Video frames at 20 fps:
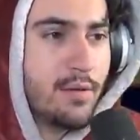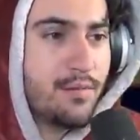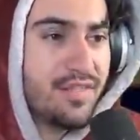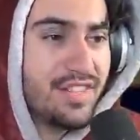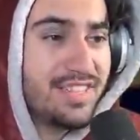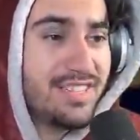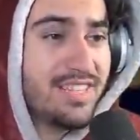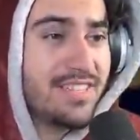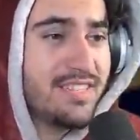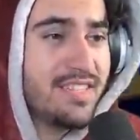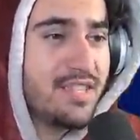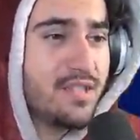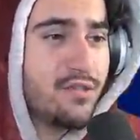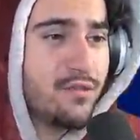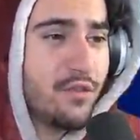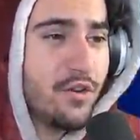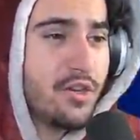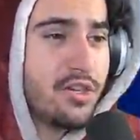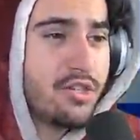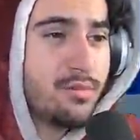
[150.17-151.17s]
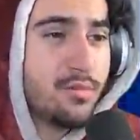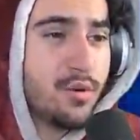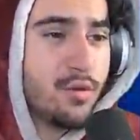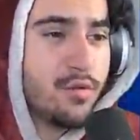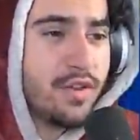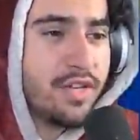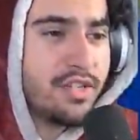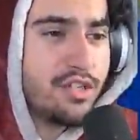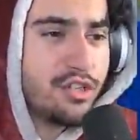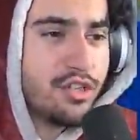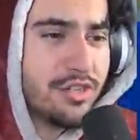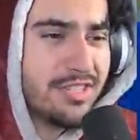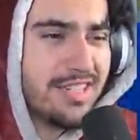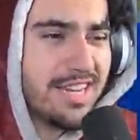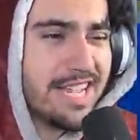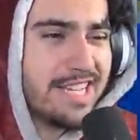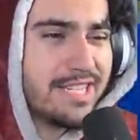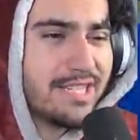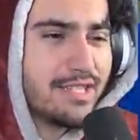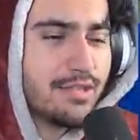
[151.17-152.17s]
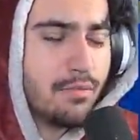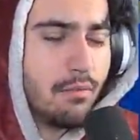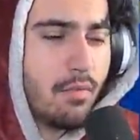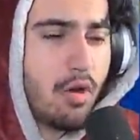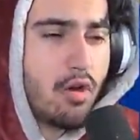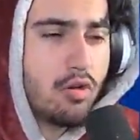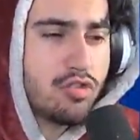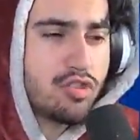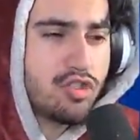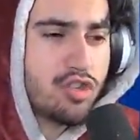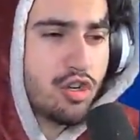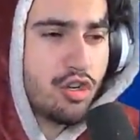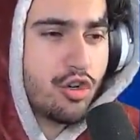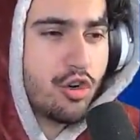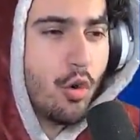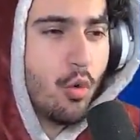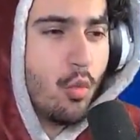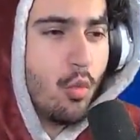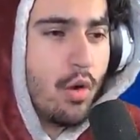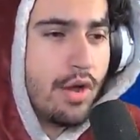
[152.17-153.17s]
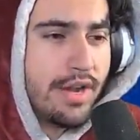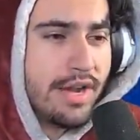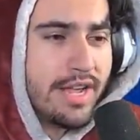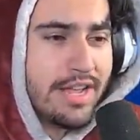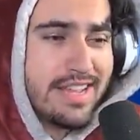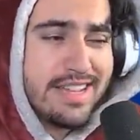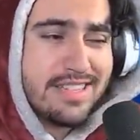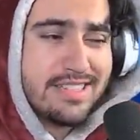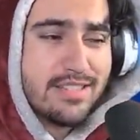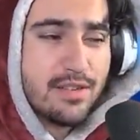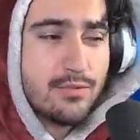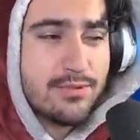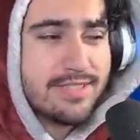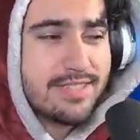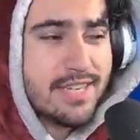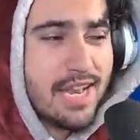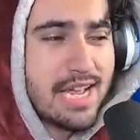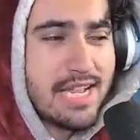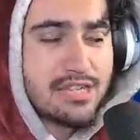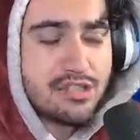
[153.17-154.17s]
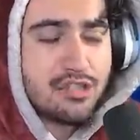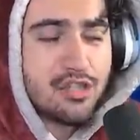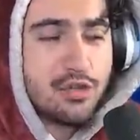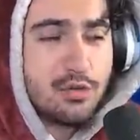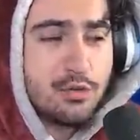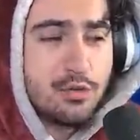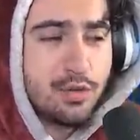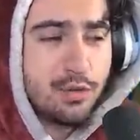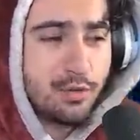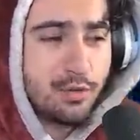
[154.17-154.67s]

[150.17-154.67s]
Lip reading: Now, this is his first move. It's just a small circle one hit, so it's not too